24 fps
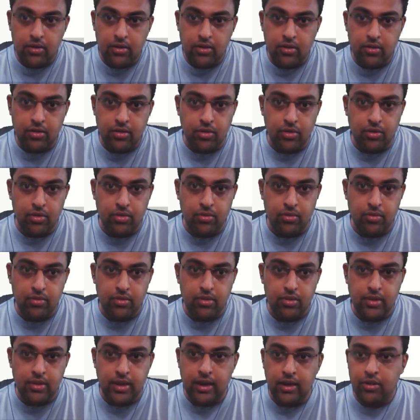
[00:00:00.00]
So
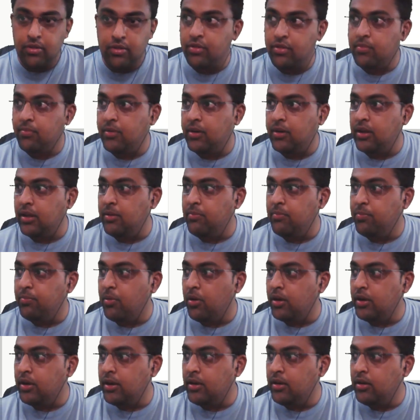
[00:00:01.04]
that's pretty
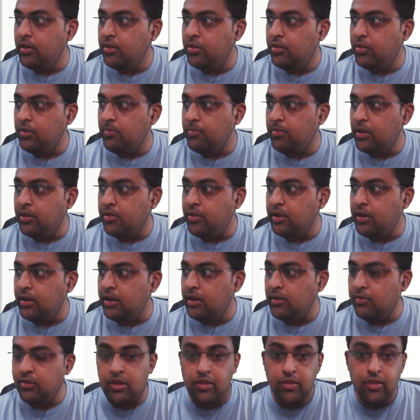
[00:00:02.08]
important. So replacing it
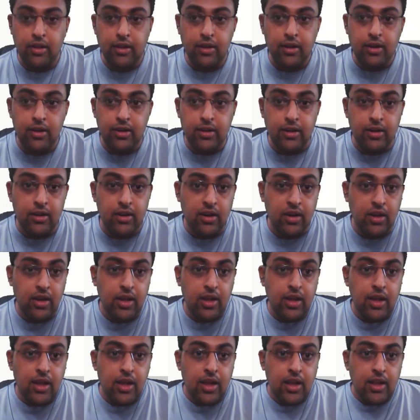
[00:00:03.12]
with the single tilde.
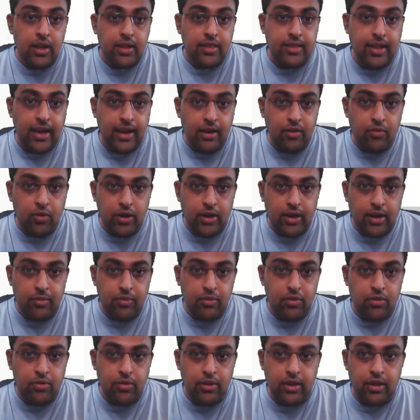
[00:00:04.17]
Then what
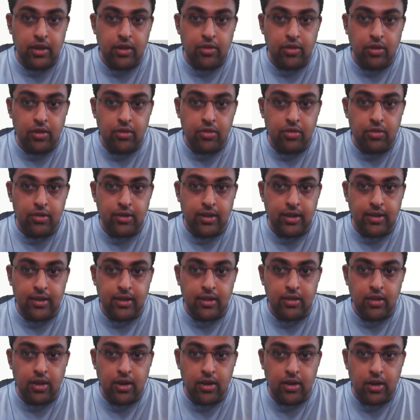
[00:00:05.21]
I'm doing is also taking
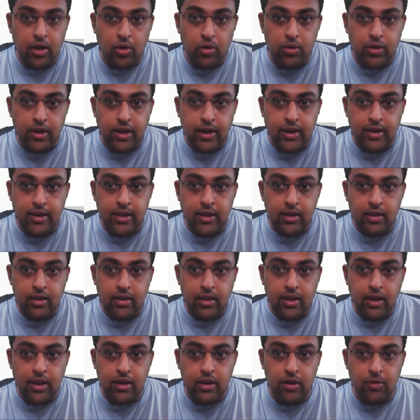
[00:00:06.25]
the account ID
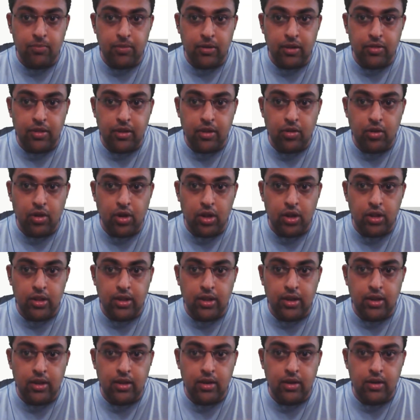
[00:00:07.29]
and replacing all
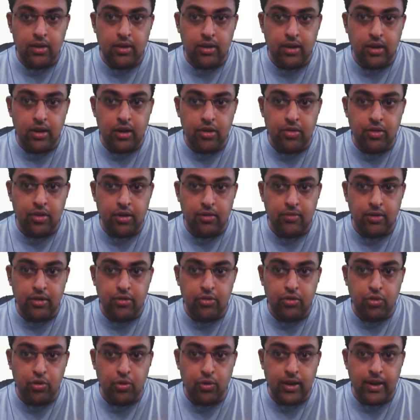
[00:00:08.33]
the tildes in our
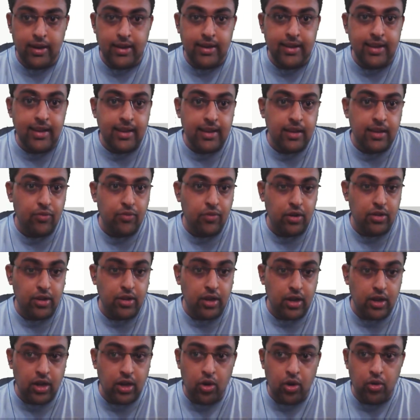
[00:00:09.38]
GUID for
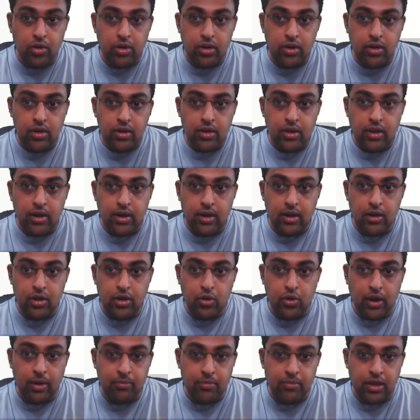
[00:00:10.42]
the account
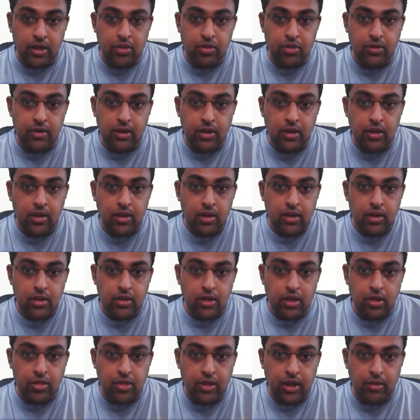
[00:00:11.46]
into empty string.
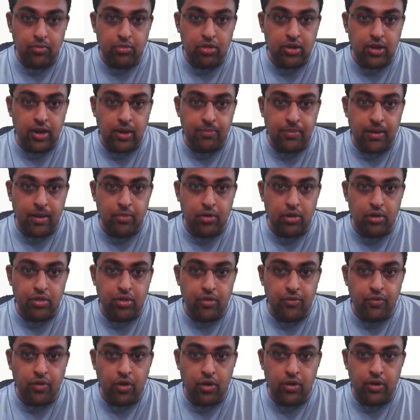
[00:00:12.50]
The same step I'm also
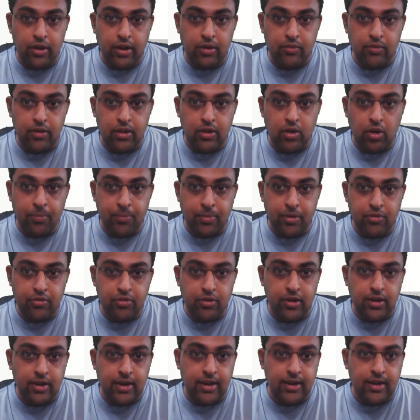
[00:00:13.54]
following with
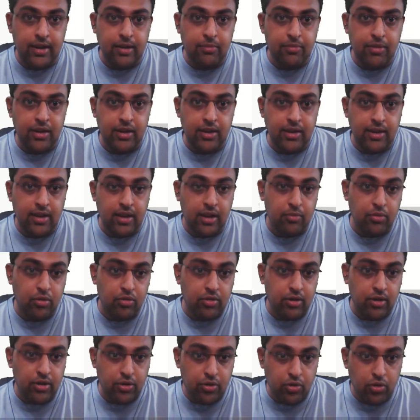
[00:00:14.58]
opportunity ID, but here I'm
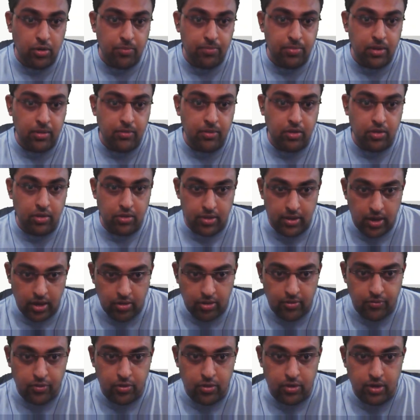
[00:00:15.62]
using two upper because that's
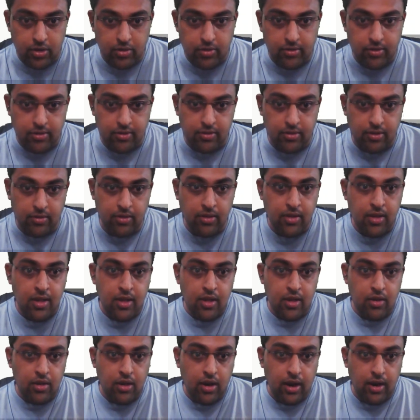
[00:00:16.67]
the folder structure.
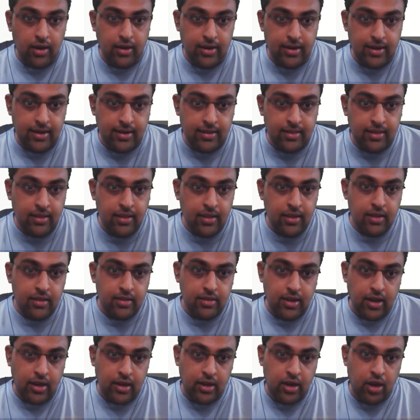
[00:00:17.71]
Under
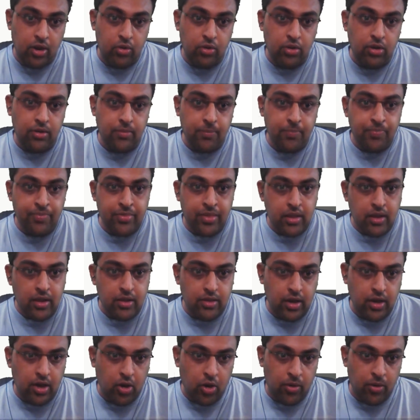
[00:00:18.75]
the account,
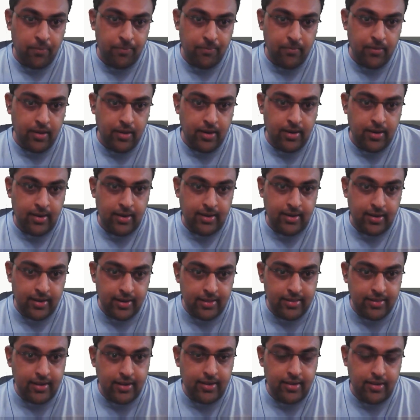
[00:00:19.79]
the
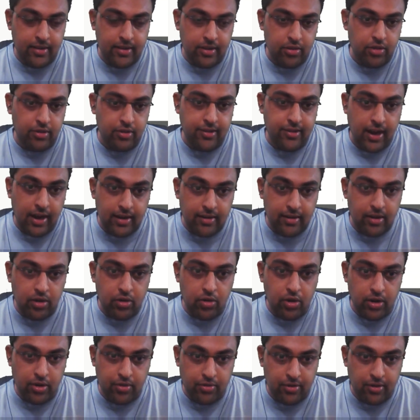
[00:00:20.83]
underneath entity, the child
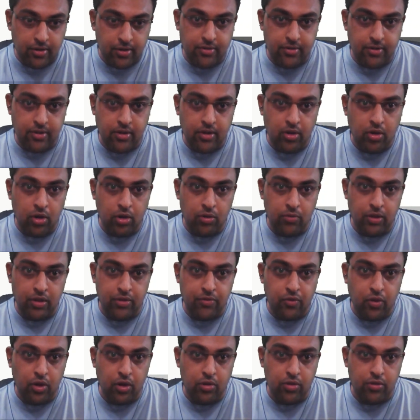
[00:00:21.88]
record structure always
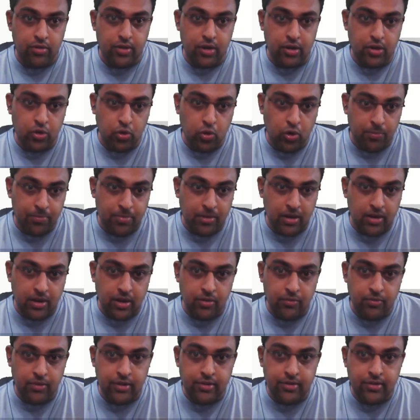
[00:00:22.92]
follows the two upper
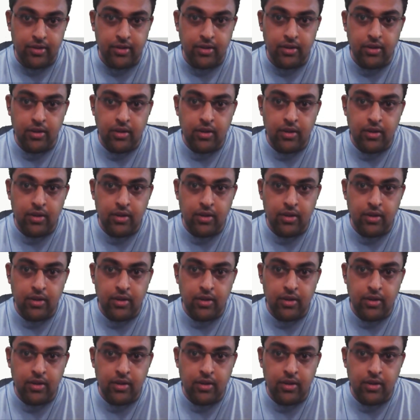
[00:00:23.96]
convention.